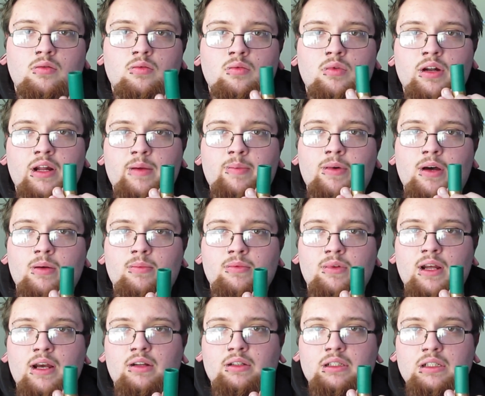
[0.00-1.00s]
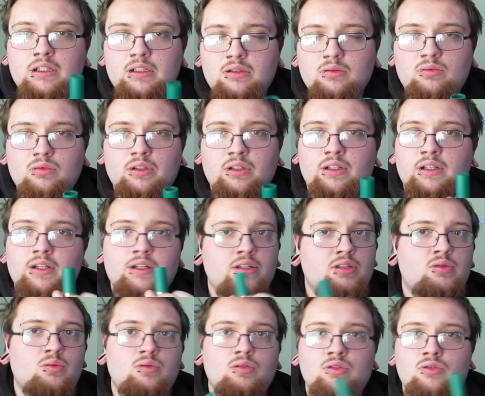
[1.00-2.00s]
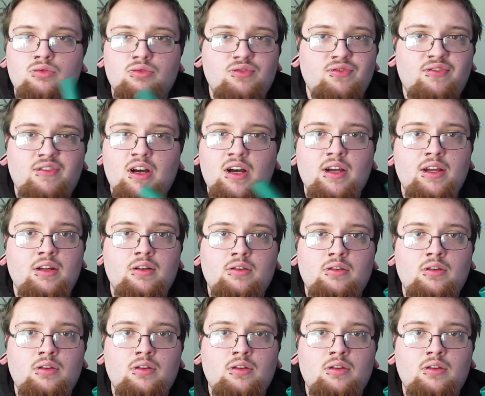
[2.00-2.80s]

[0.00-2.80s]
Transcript: I pumped out this one, it was fine.